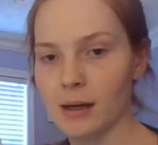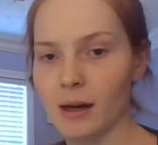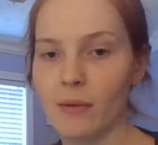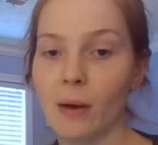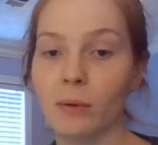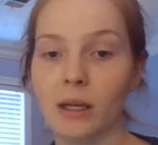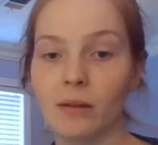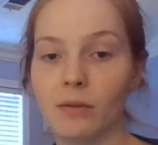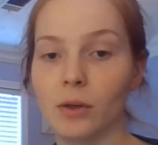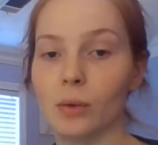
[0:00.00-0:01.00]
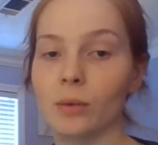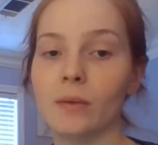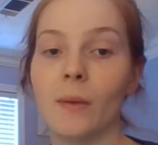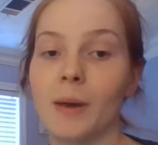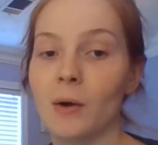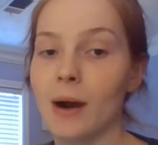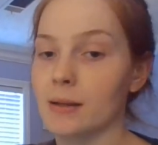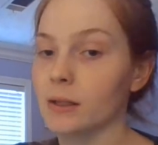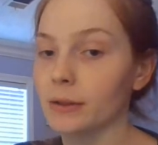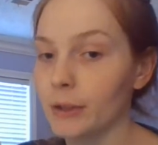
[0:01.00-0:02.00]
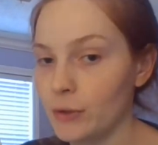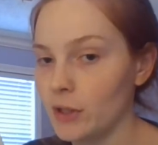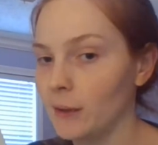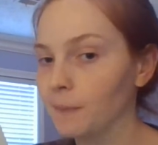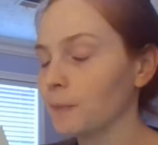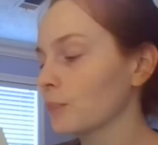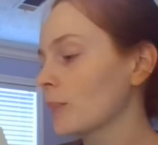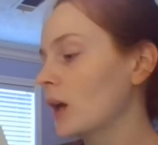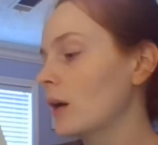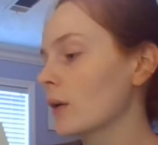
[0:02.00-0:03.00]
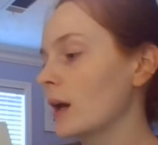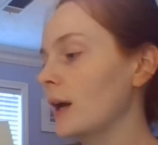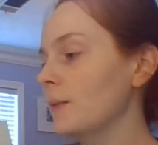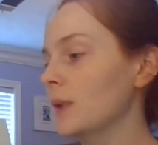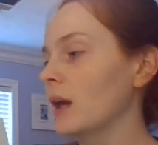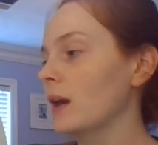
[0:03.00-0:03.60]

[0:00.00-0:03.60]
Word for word: and that would give you the amino acid leucine. Okay,